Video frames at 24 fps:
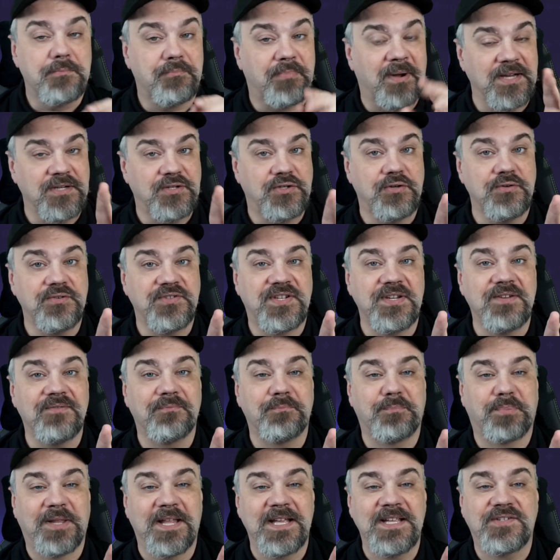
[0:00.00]
By
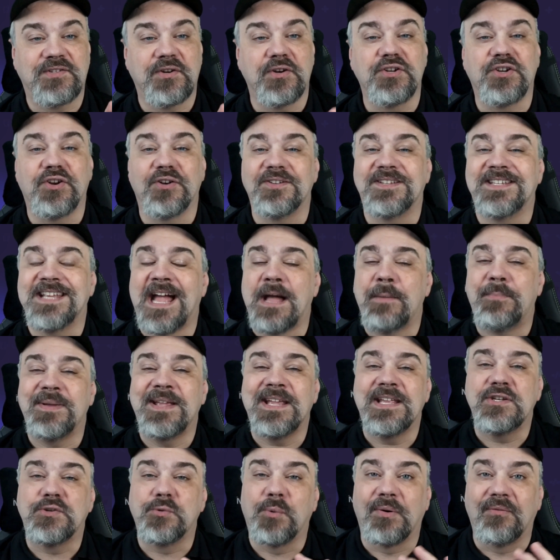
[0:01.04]
choosing Blazor, you're tapping
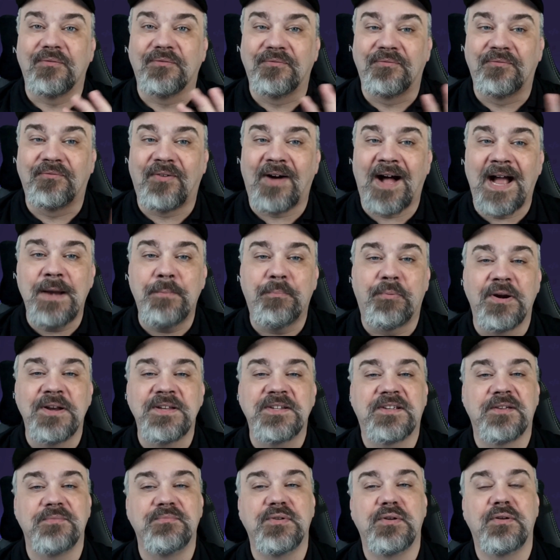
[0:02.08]
into a
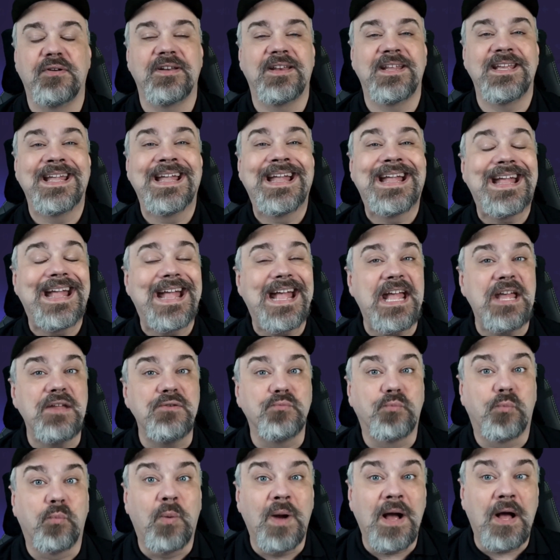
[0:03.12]
vibrant community
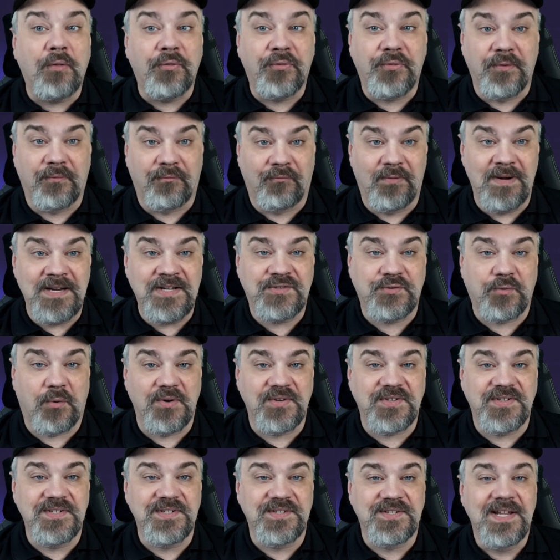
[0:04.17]
and wealth of
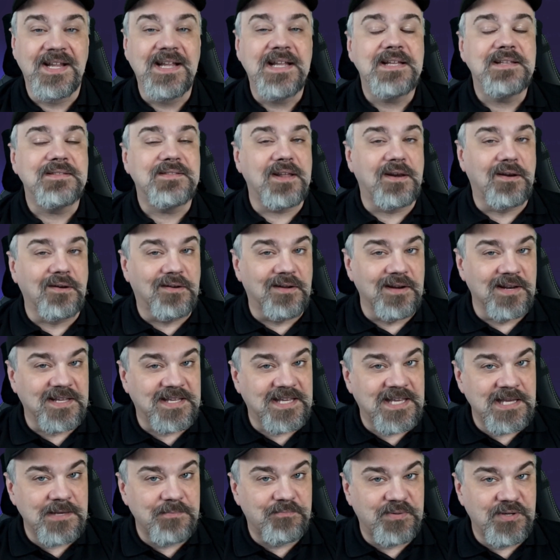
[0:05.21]
resources that are going to
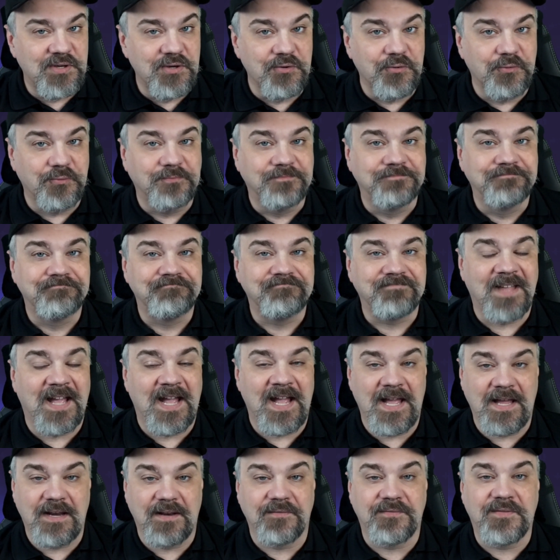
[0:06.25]
keep you
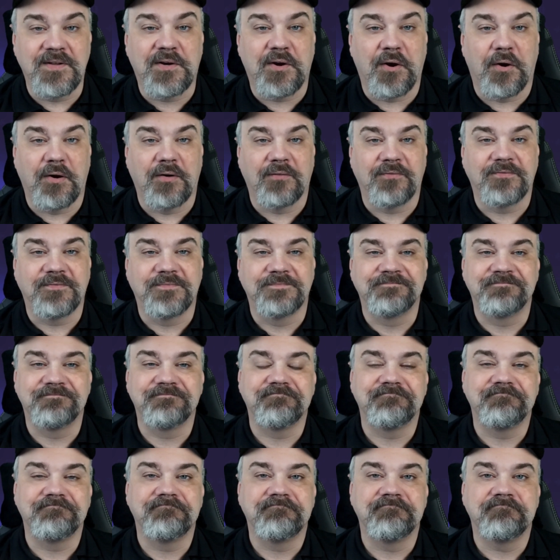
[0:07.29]
ahead of the curve.
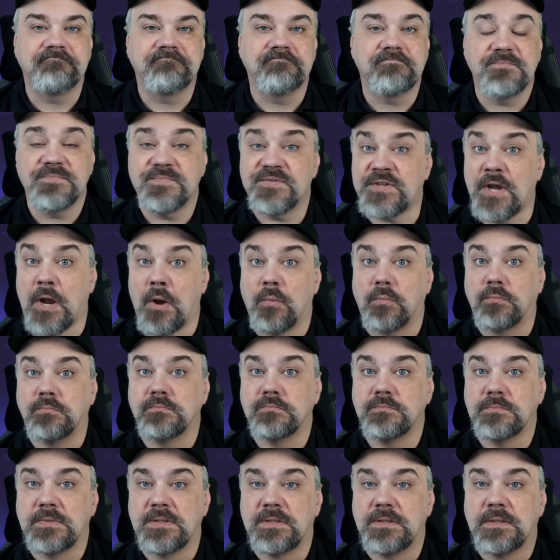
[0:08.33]
So,
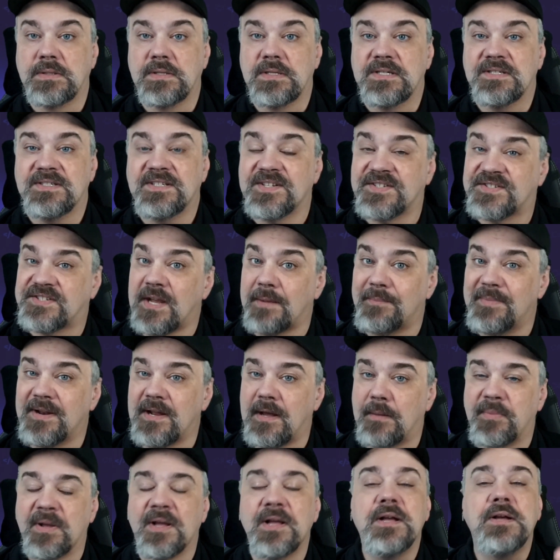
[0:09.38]
to sum it
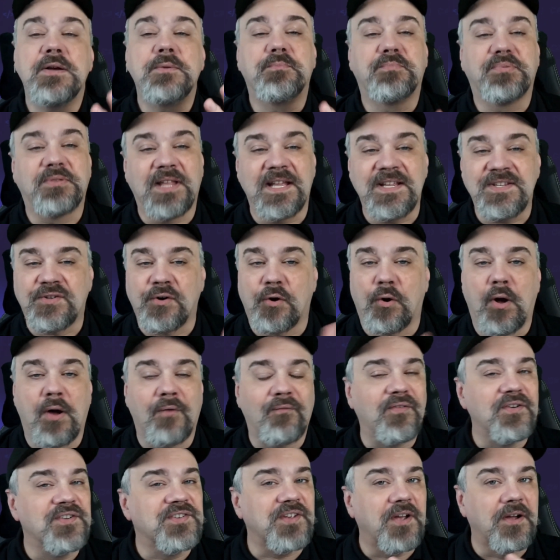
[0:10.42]
up, Blazor
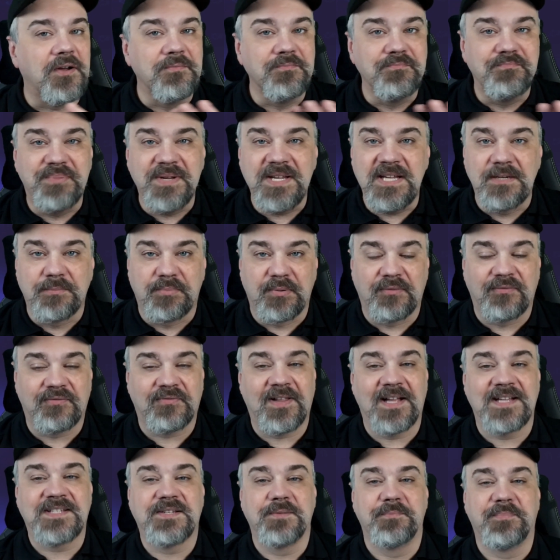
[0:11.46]
offers unbeatable
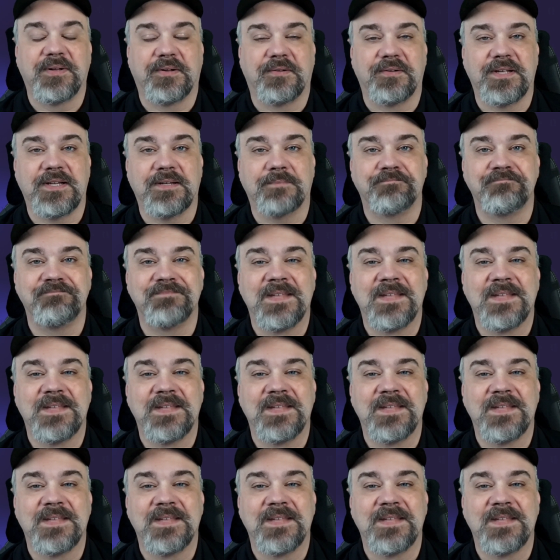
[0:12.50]
flexibility,